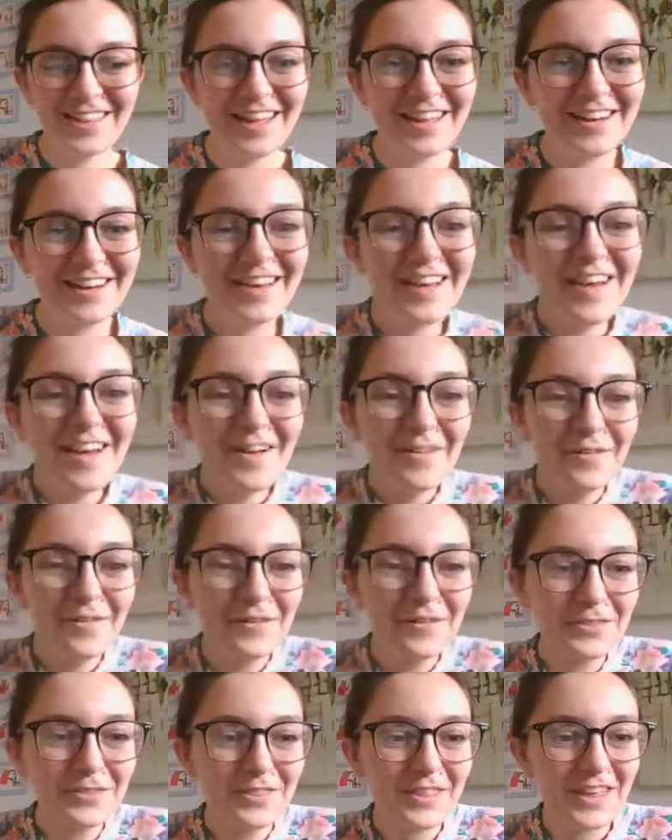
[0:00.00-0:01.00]
then.
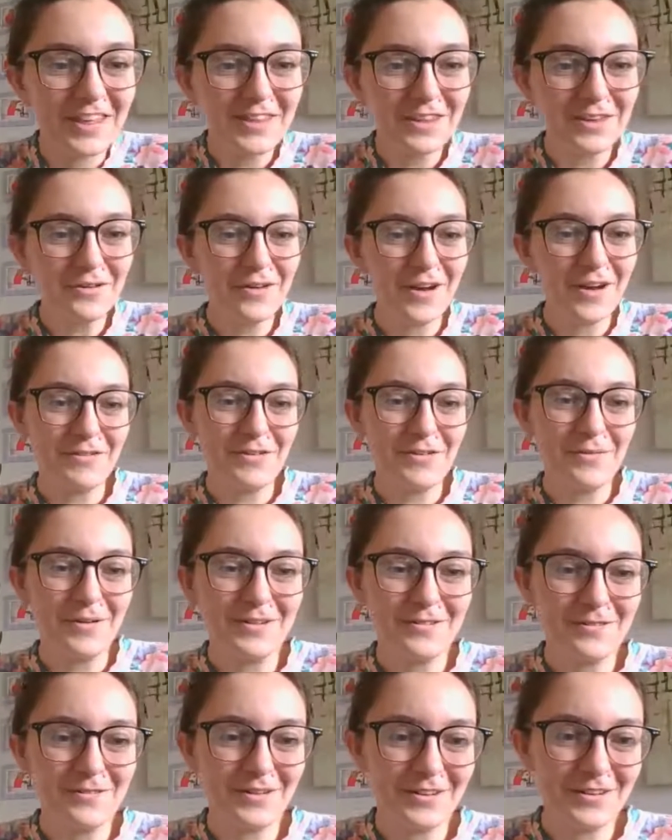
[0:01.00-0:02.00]
Well, thank you
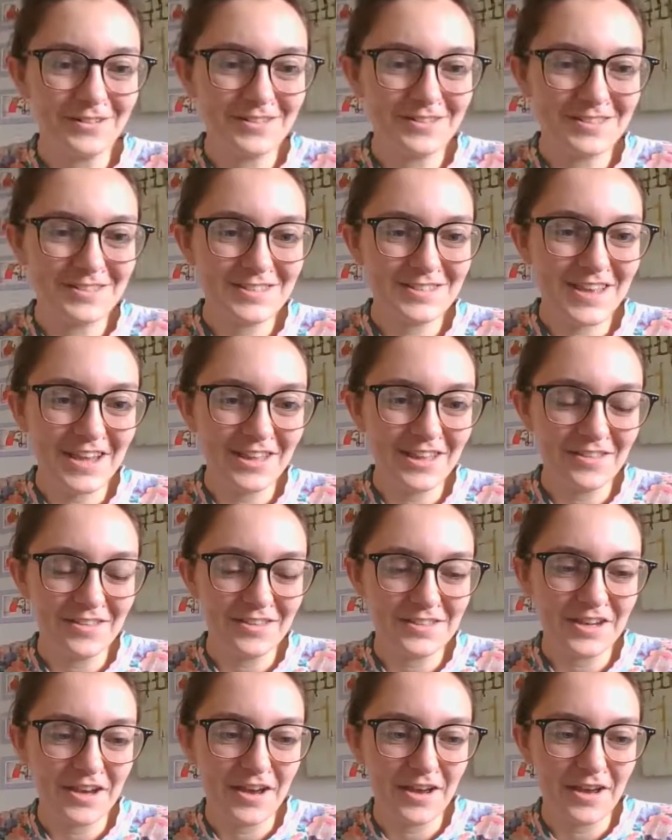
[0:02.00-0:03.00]
everyone for taking the
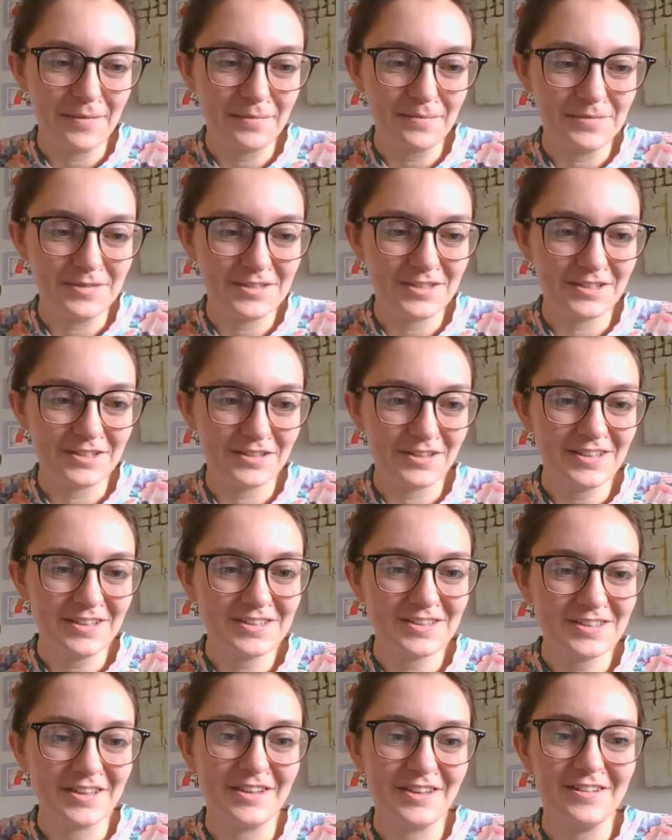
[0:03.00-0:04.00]
time to
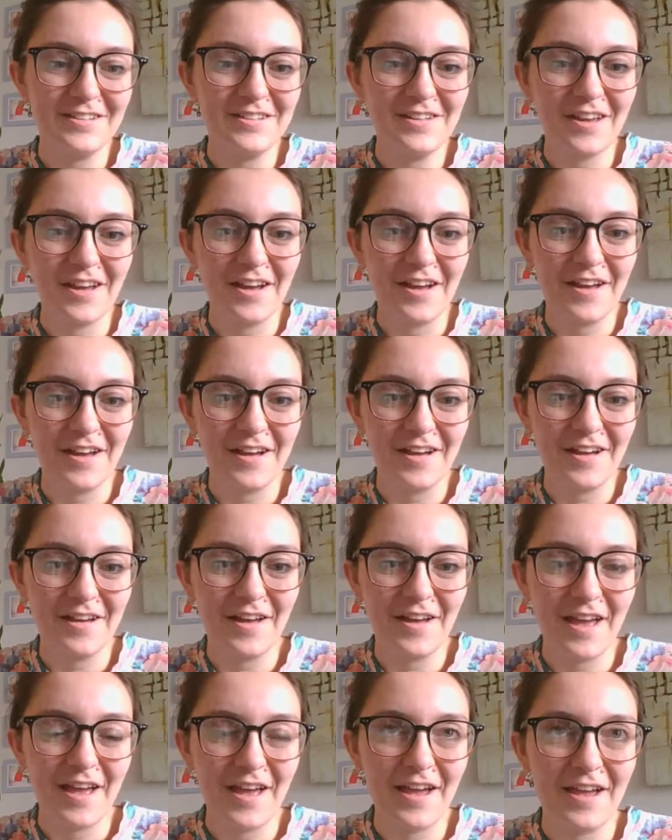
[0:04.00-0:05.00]
listen. Uh,
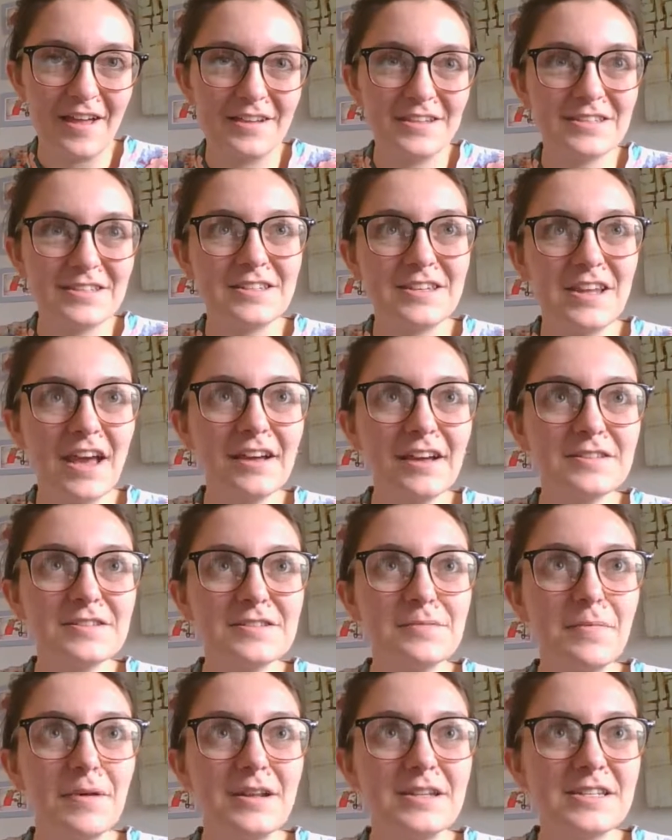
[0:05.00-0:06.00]
and next
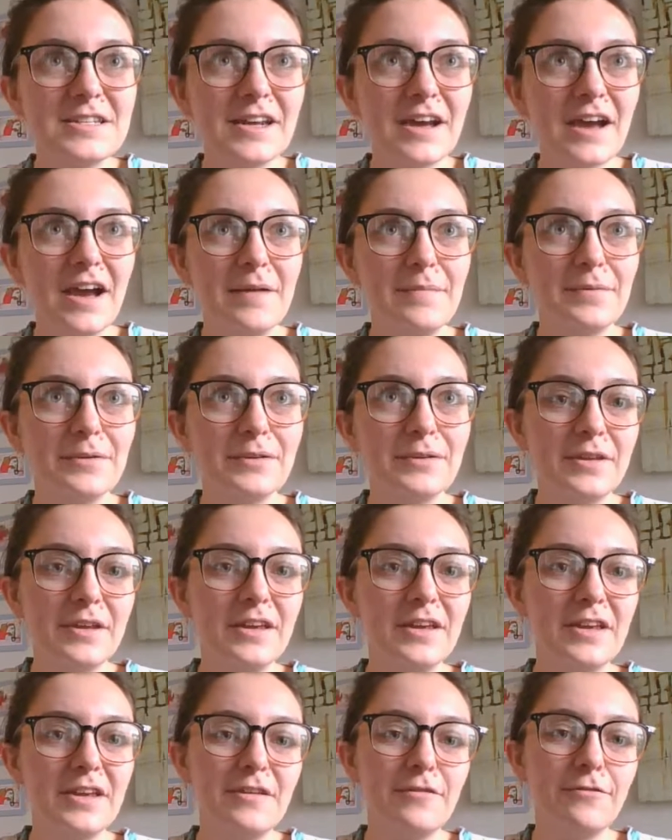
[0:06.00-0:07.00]
Monday, I
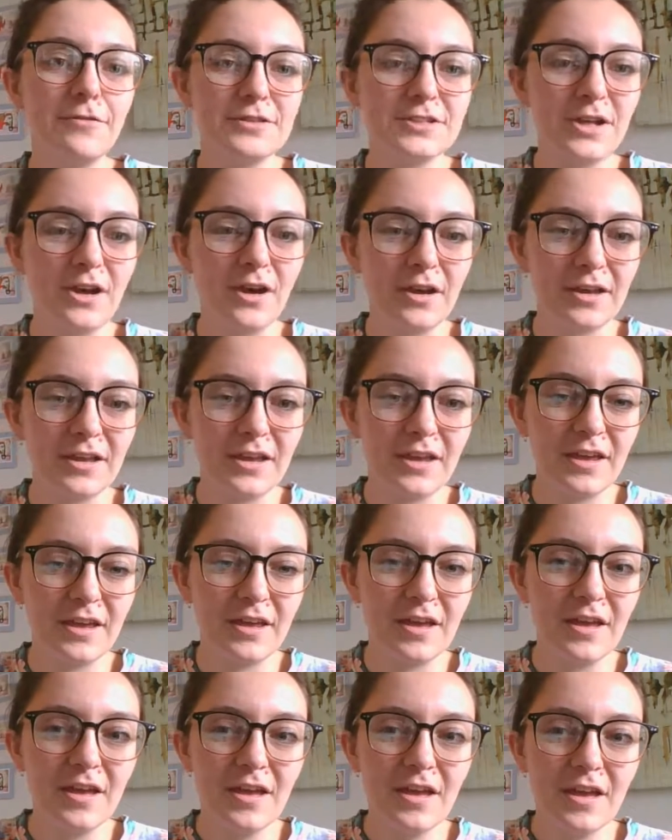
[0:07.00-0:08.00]
believe, we're
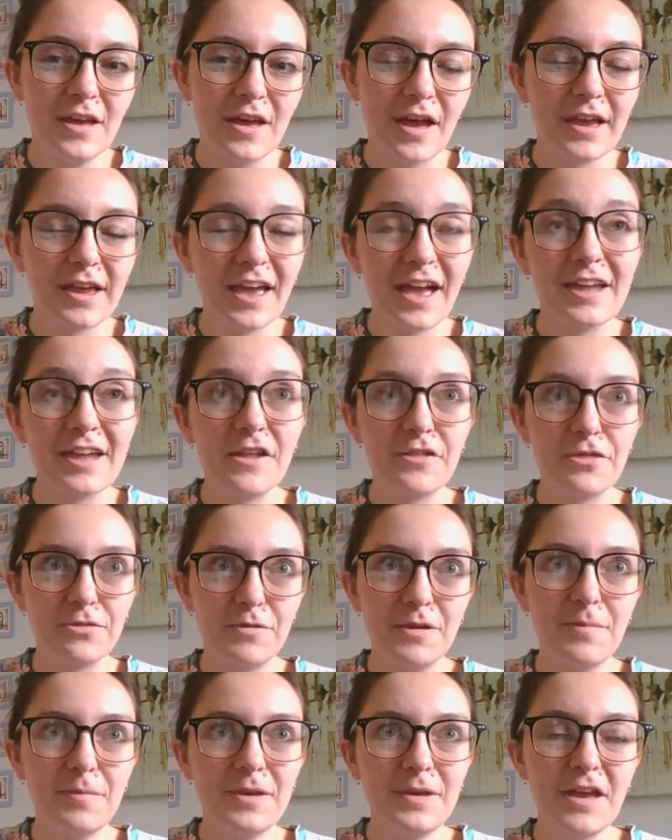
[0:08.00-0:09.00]
talking again at
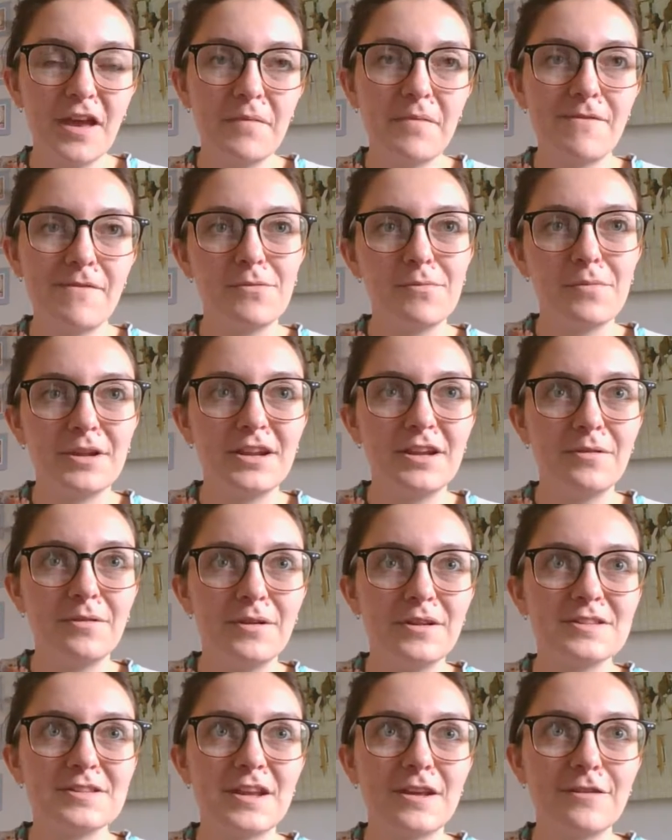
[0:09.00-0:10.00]
3 p.m. every Monday,
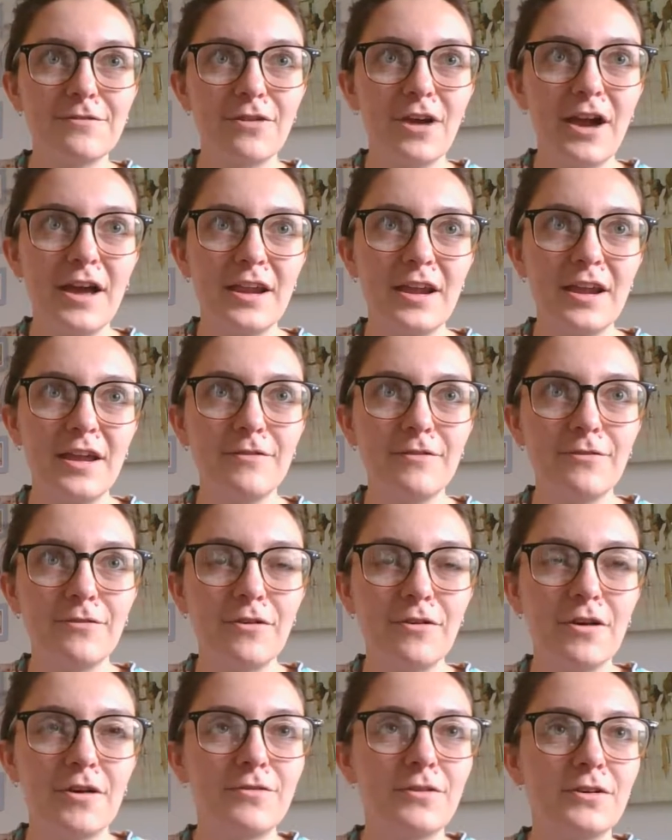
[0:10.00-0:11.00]
Wednesday, Friday
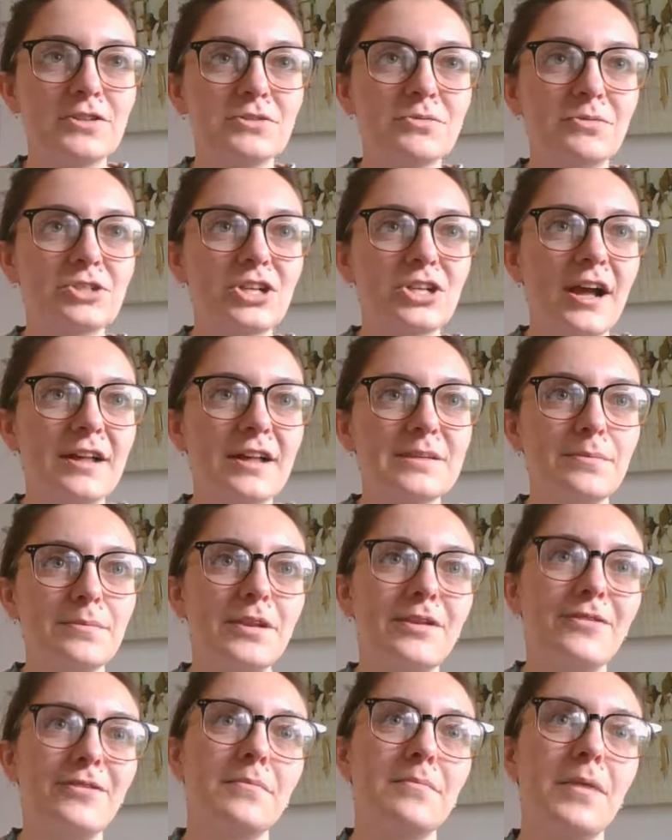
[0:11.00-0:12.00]
for our virtual chats. I
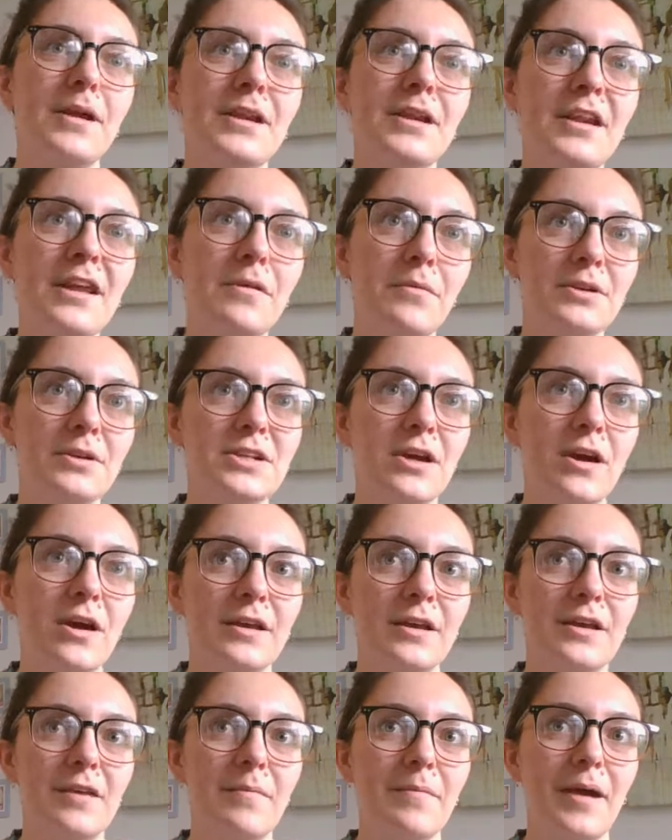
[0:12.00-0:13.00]
believe on Monday we're
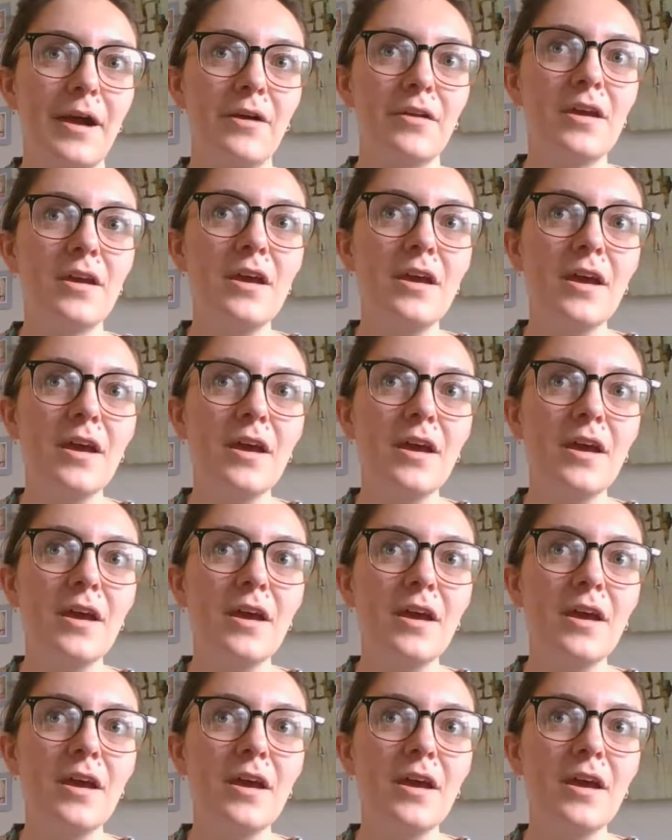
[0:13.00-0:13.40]
talking about